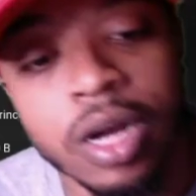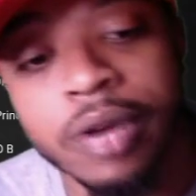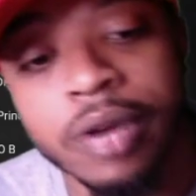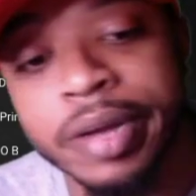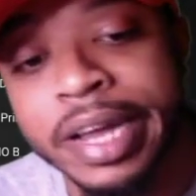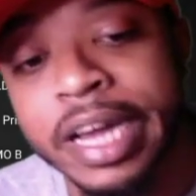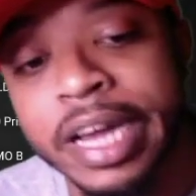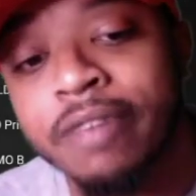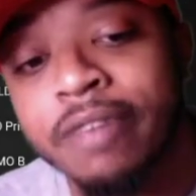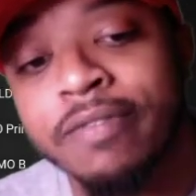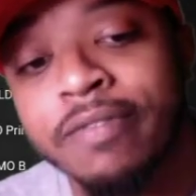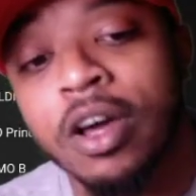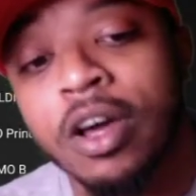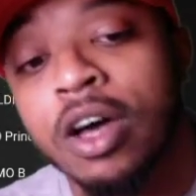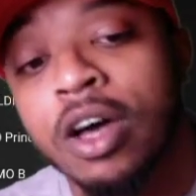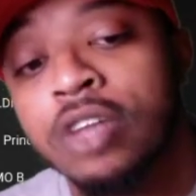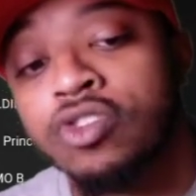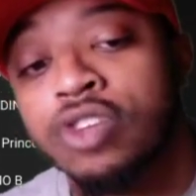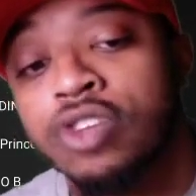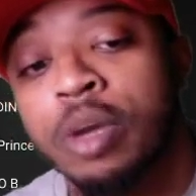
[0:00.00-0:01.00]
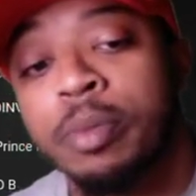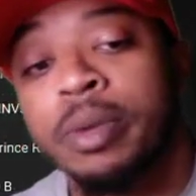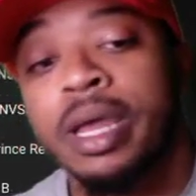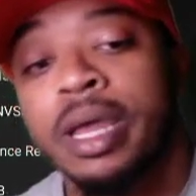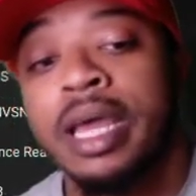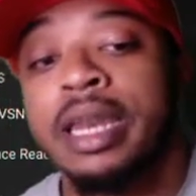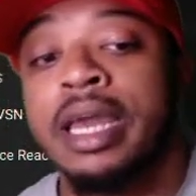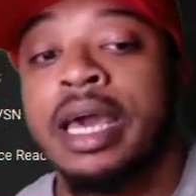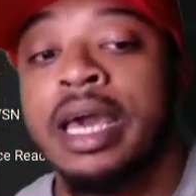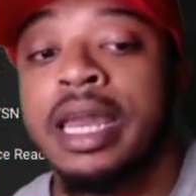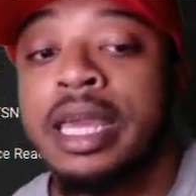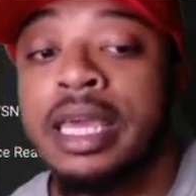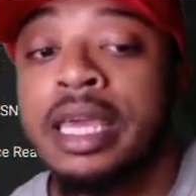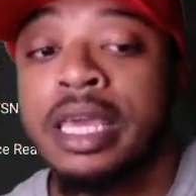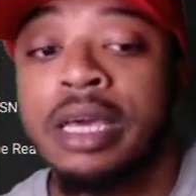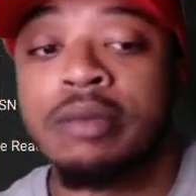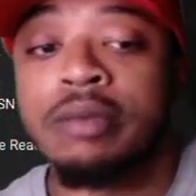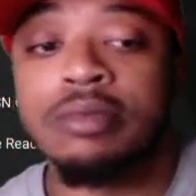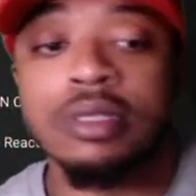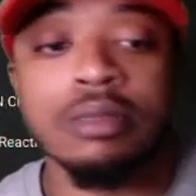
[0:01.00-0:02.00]
I got a vlog dropping at 9
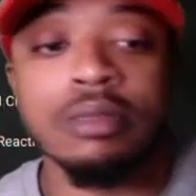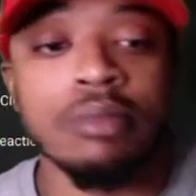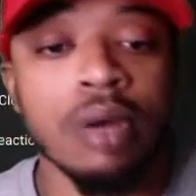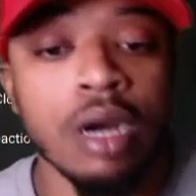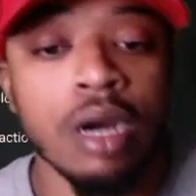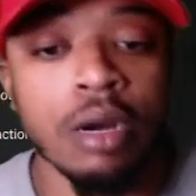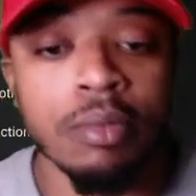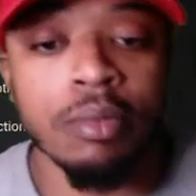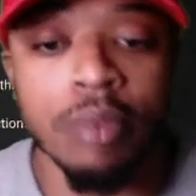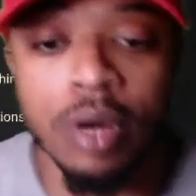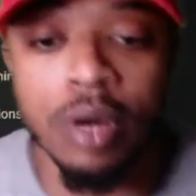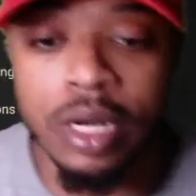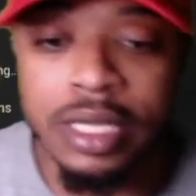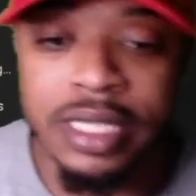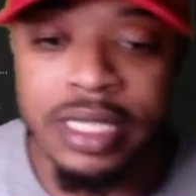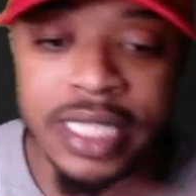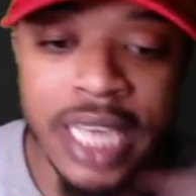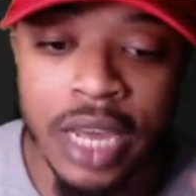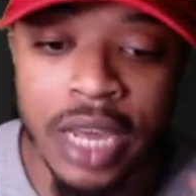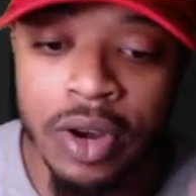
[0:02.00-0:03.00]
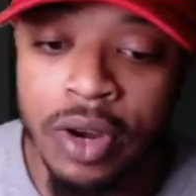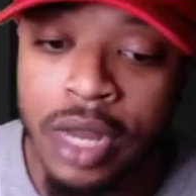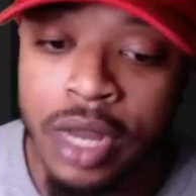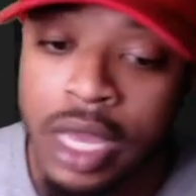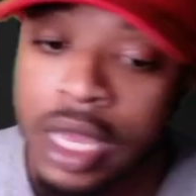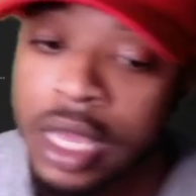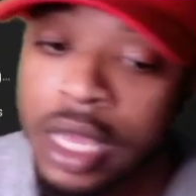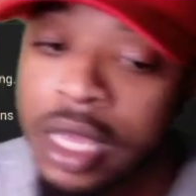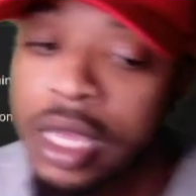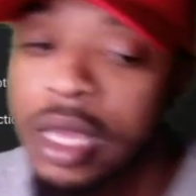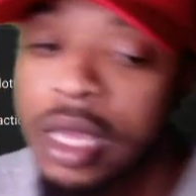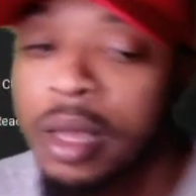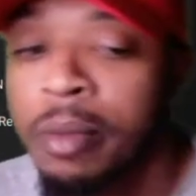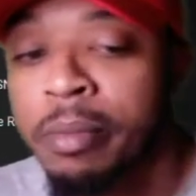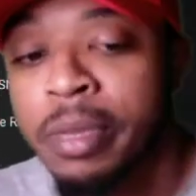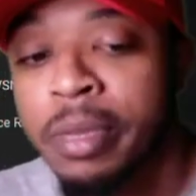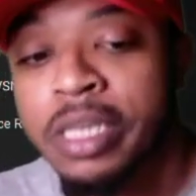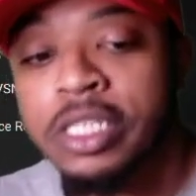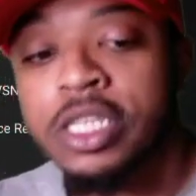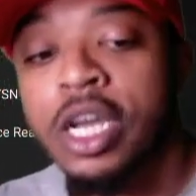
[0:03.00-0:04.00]
a.m. tomorrow morning, Saturday.
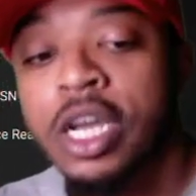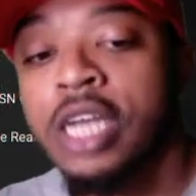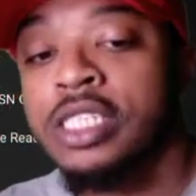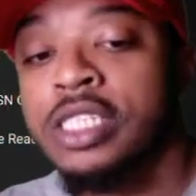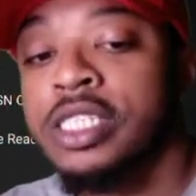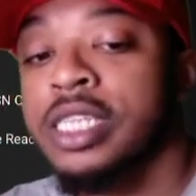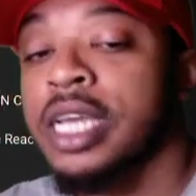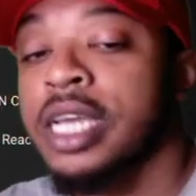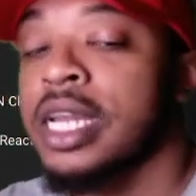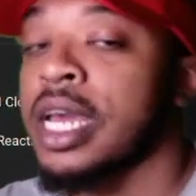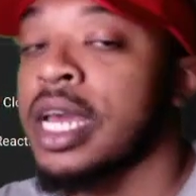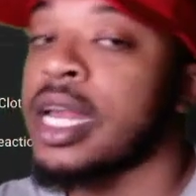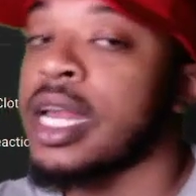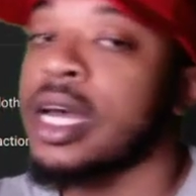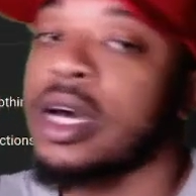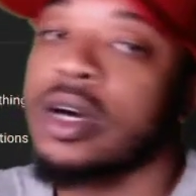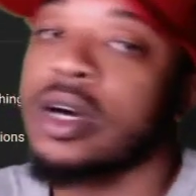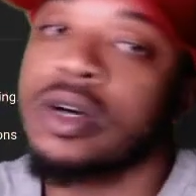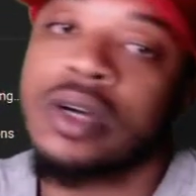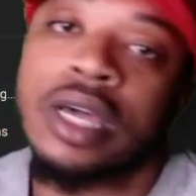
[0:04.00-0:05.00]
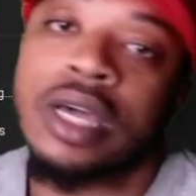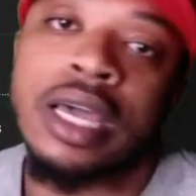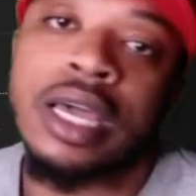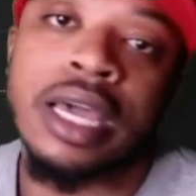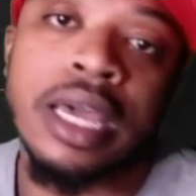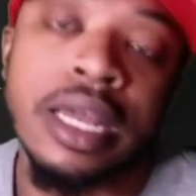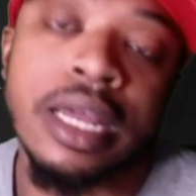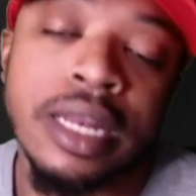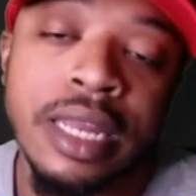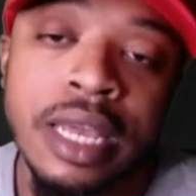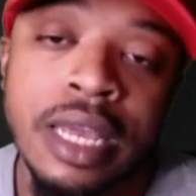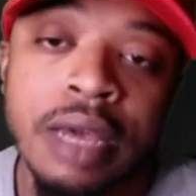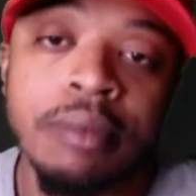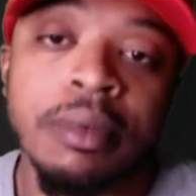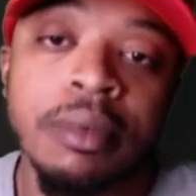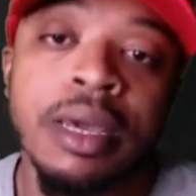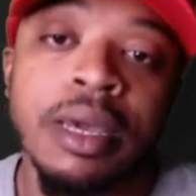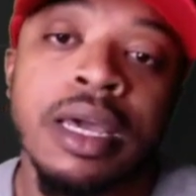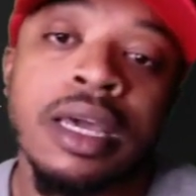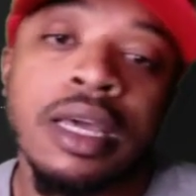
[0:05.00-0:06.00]
Make sure y'all check that out. And yeah,
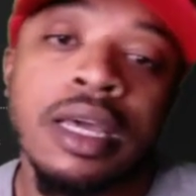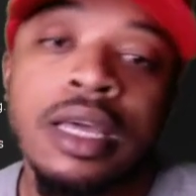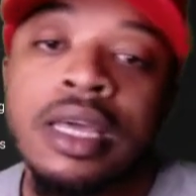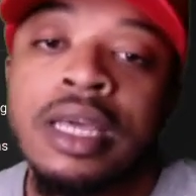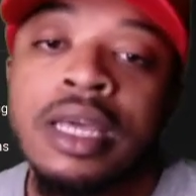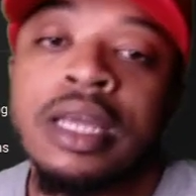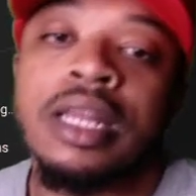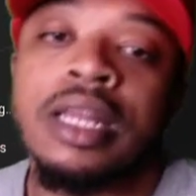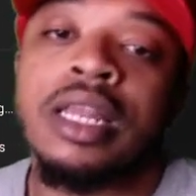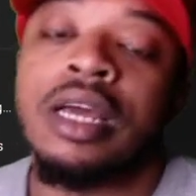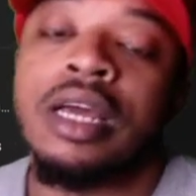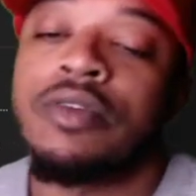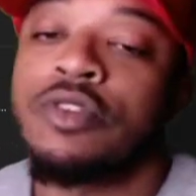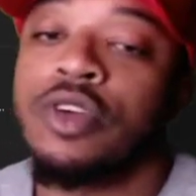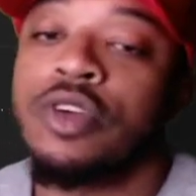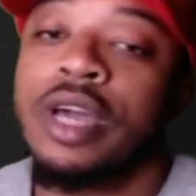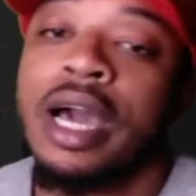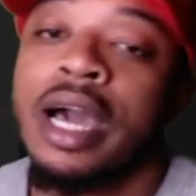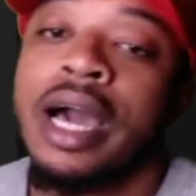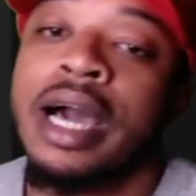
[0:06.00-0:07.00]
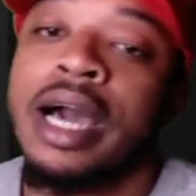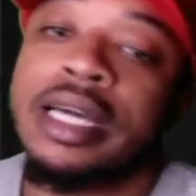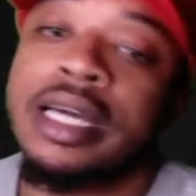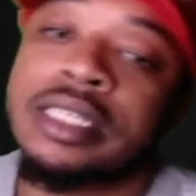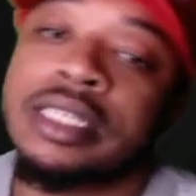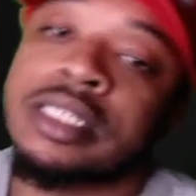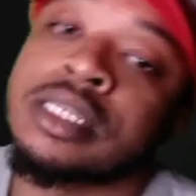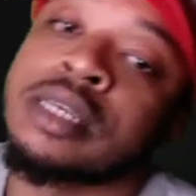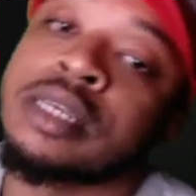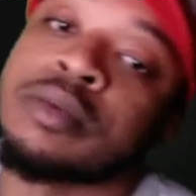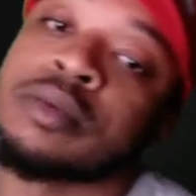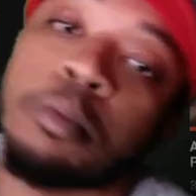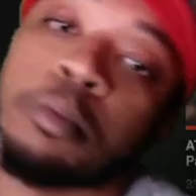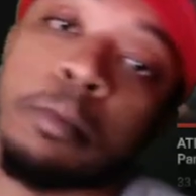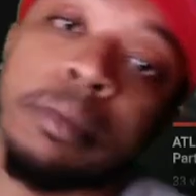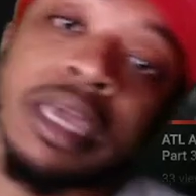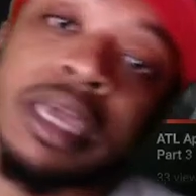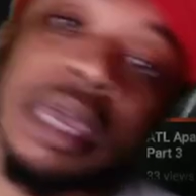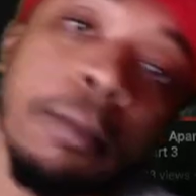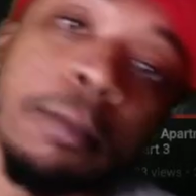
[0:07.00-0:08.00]
man, love you guys.
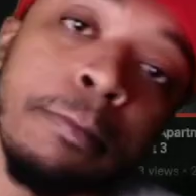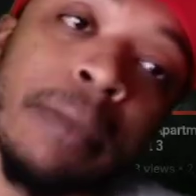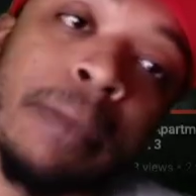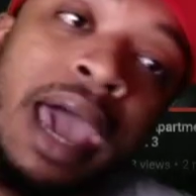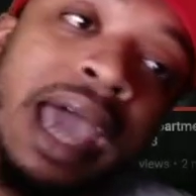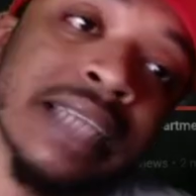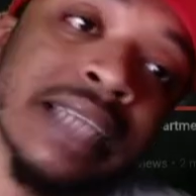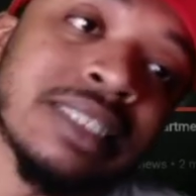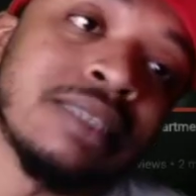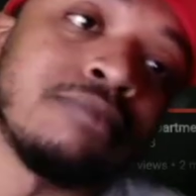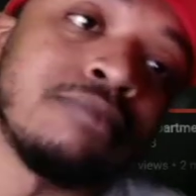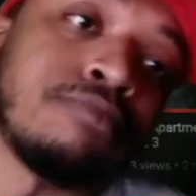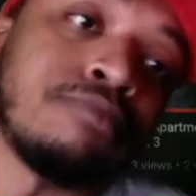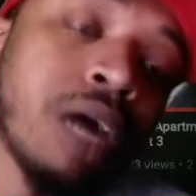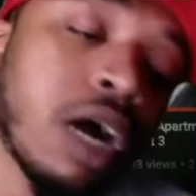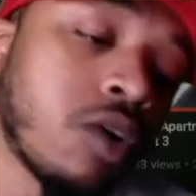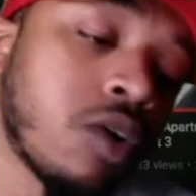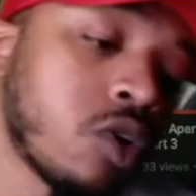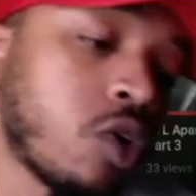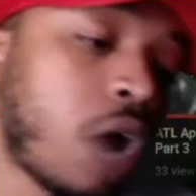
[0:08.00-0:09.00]
Be back tomorrow.